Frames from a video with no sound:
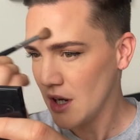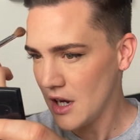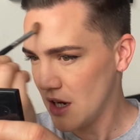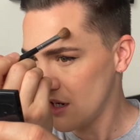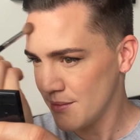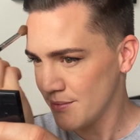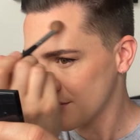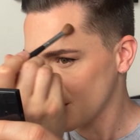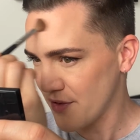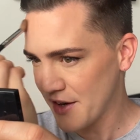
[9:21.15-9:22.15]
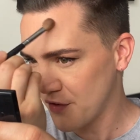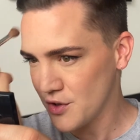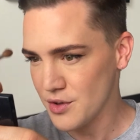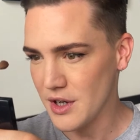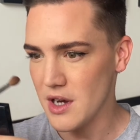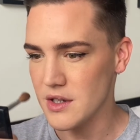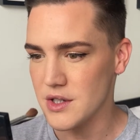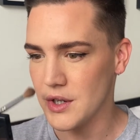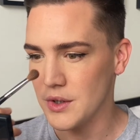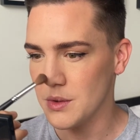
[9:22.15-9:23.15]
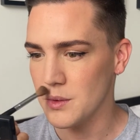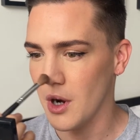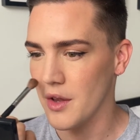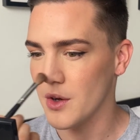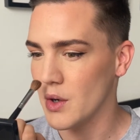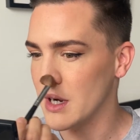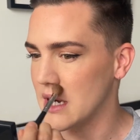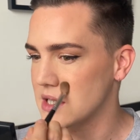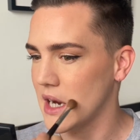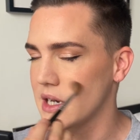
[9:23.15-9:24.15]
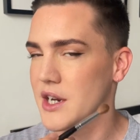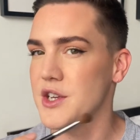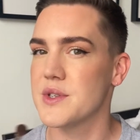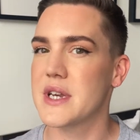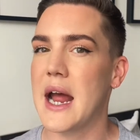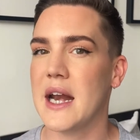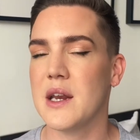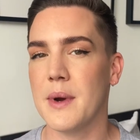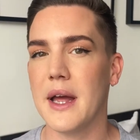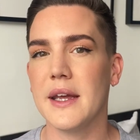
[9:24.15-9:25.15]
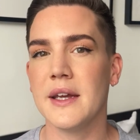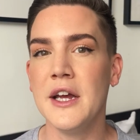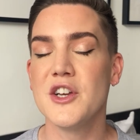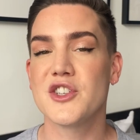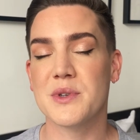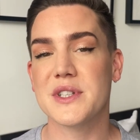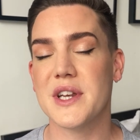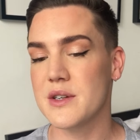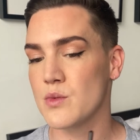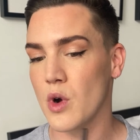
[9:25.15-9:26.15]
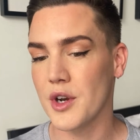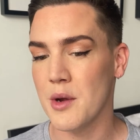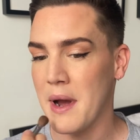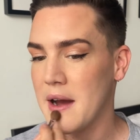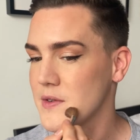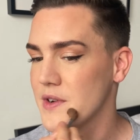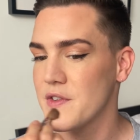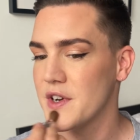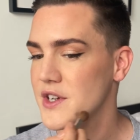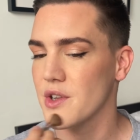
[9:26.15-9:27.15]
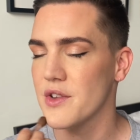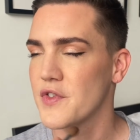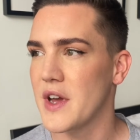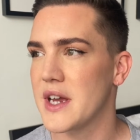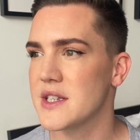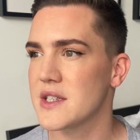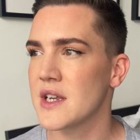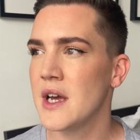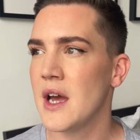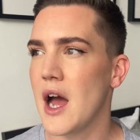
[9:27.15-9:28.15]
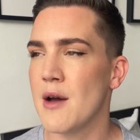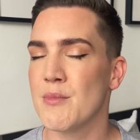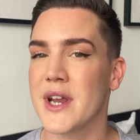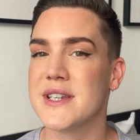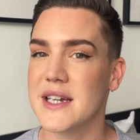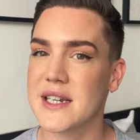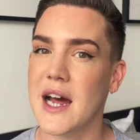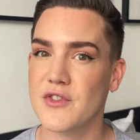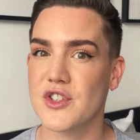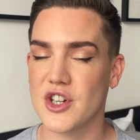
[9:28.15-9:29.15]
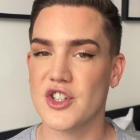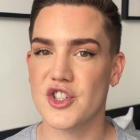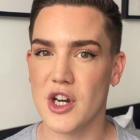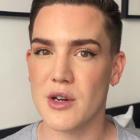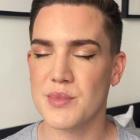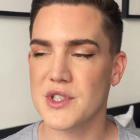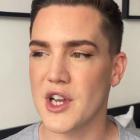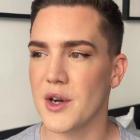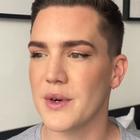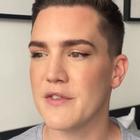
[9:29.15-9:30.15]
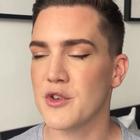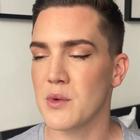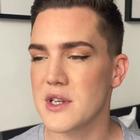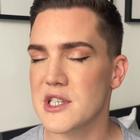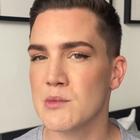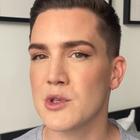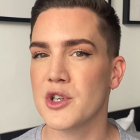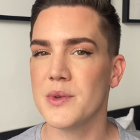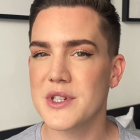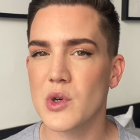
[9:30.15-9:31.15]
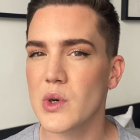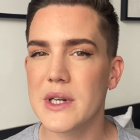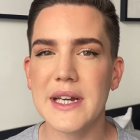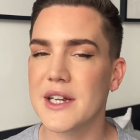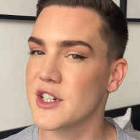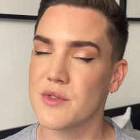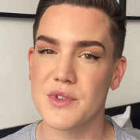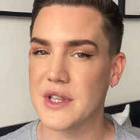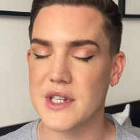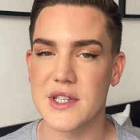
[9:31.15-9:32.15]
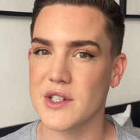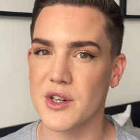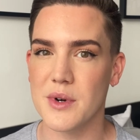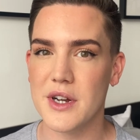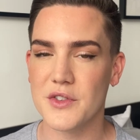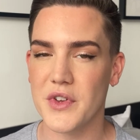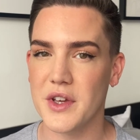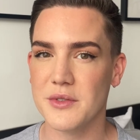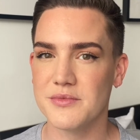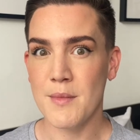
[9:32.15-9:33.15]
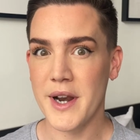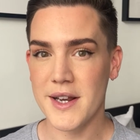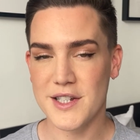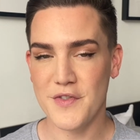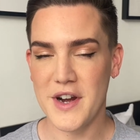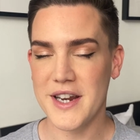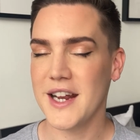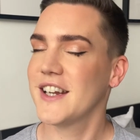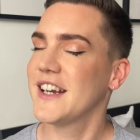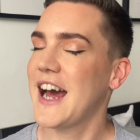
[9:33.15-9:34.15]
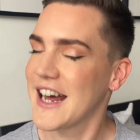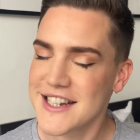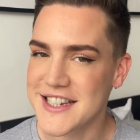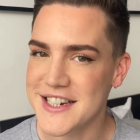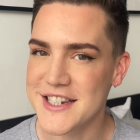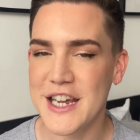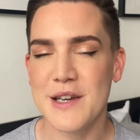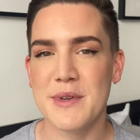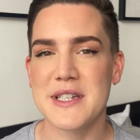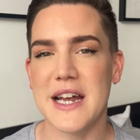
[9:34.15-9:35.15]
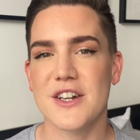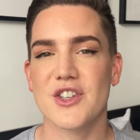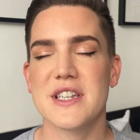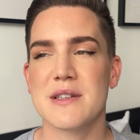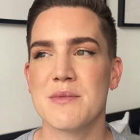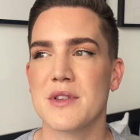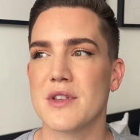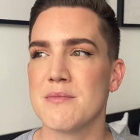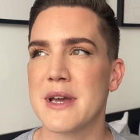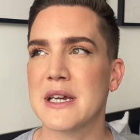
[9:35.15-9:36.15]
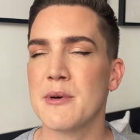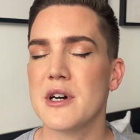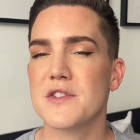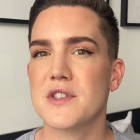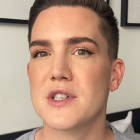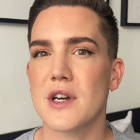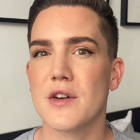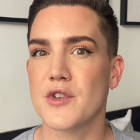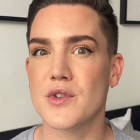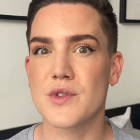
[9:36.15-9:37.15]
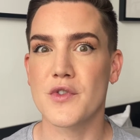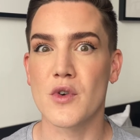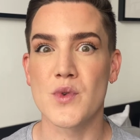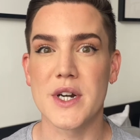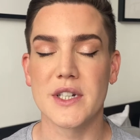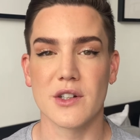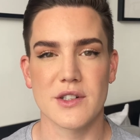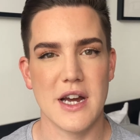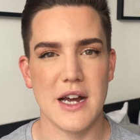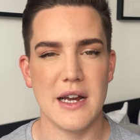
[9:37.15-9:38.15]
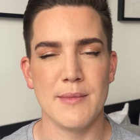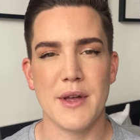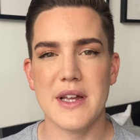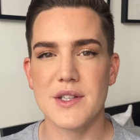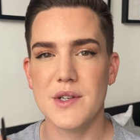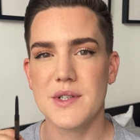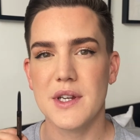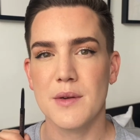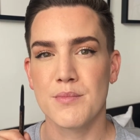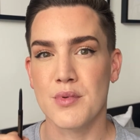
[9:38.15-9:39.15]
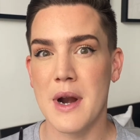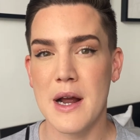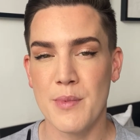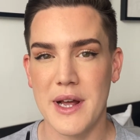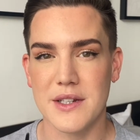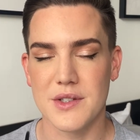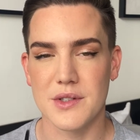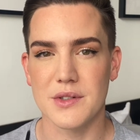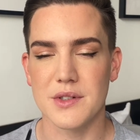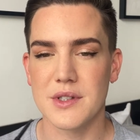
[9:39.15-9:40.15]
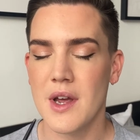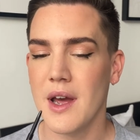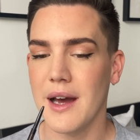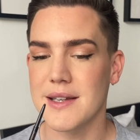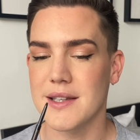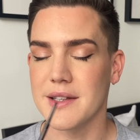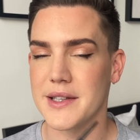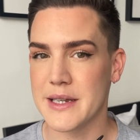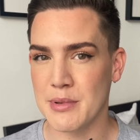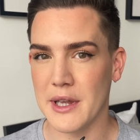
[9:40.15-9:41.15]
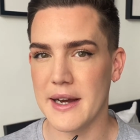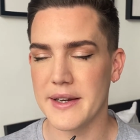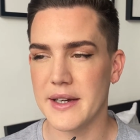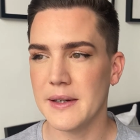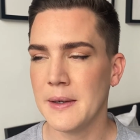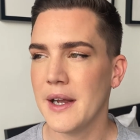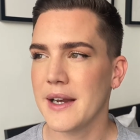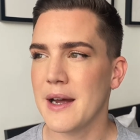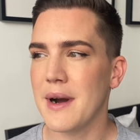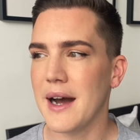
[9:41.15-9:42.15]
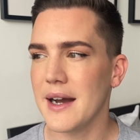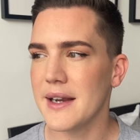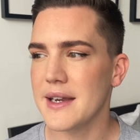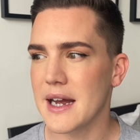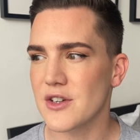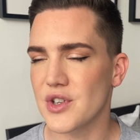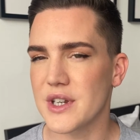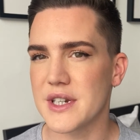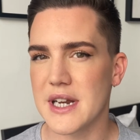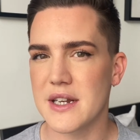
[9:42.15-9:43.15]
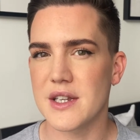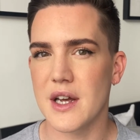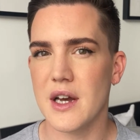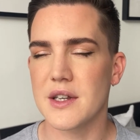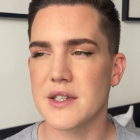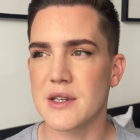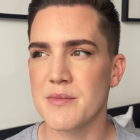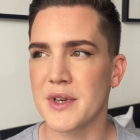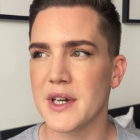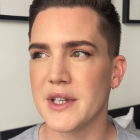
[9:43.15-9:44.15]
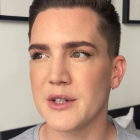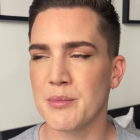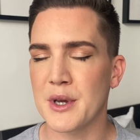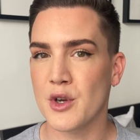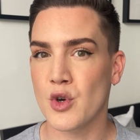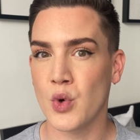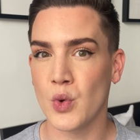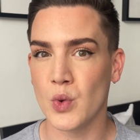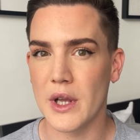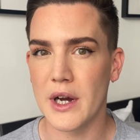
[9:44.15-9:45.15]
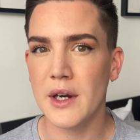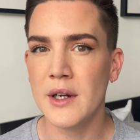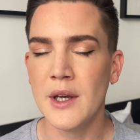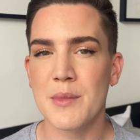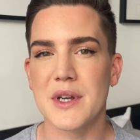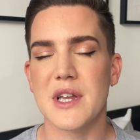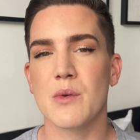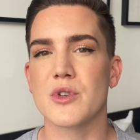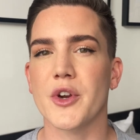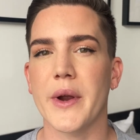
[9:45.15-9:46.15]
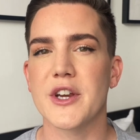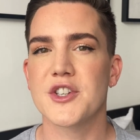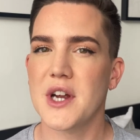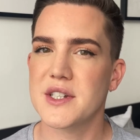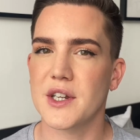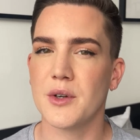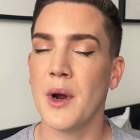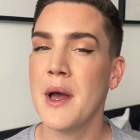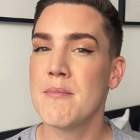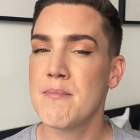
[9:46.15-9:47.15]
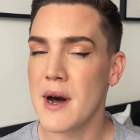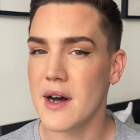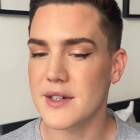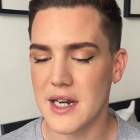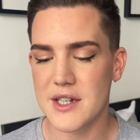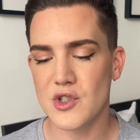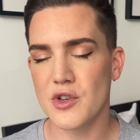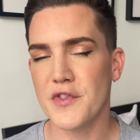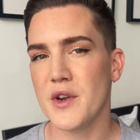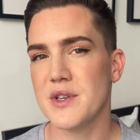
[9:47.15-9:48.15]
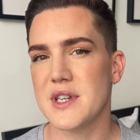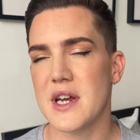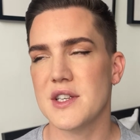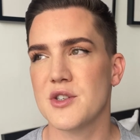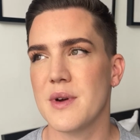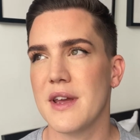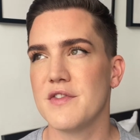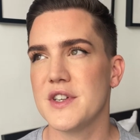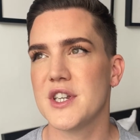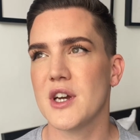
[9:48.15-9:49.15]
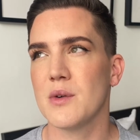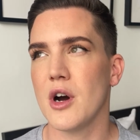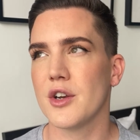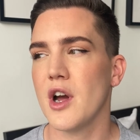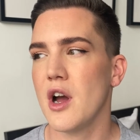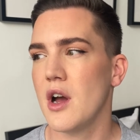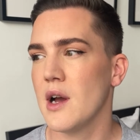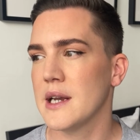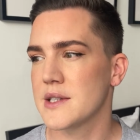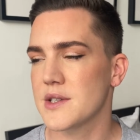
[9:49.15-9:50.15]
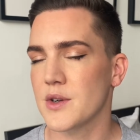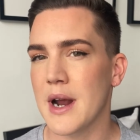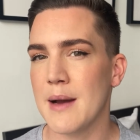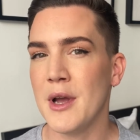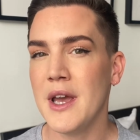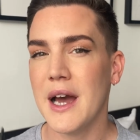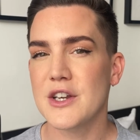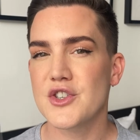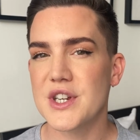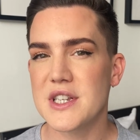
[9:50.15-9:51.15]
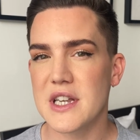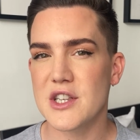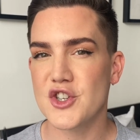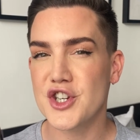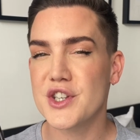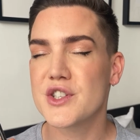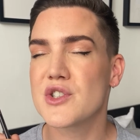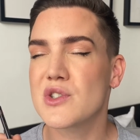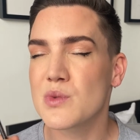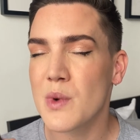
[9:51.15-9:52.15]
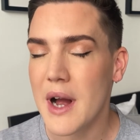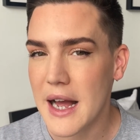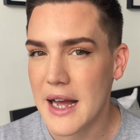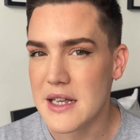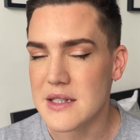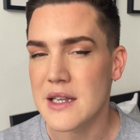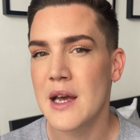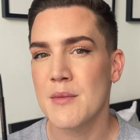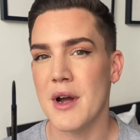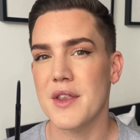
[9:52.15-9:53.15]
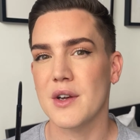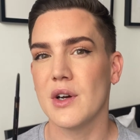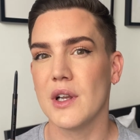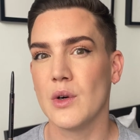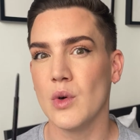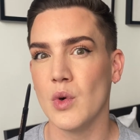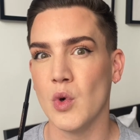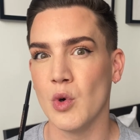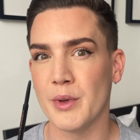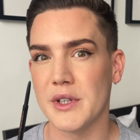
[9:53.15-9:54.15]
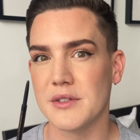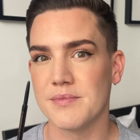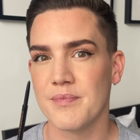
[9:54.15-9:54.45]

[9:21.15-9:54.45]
So I've had a few girls who were on the oilier side and I used it anyway, just because I didn't want a powdery finish on the face, but I did have to touch up. So if you are someone who is oily, I don't think this is going to work for you. My next defining and enhancing tip is actually something that makeup artists have used for a really long time, and that's using brow pencils as a lip liner. Now, I naturally tend to err to something a little bit cooler because I want to create a shadow. But I saw Fiona Stars do a video on her Instagram, and she says that she swears by the colour Auburn.